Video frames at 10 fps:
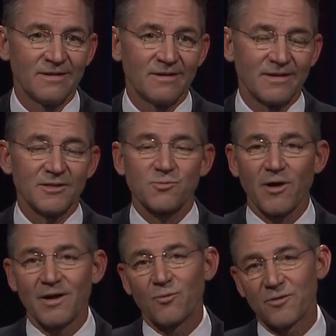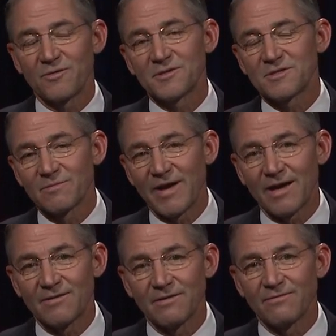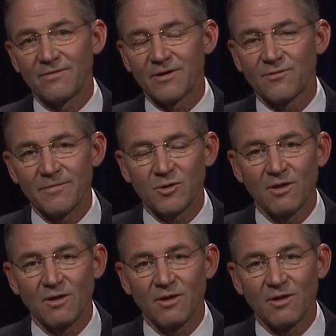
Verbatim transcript: It gets brought up whether this is a matter of uh, criminal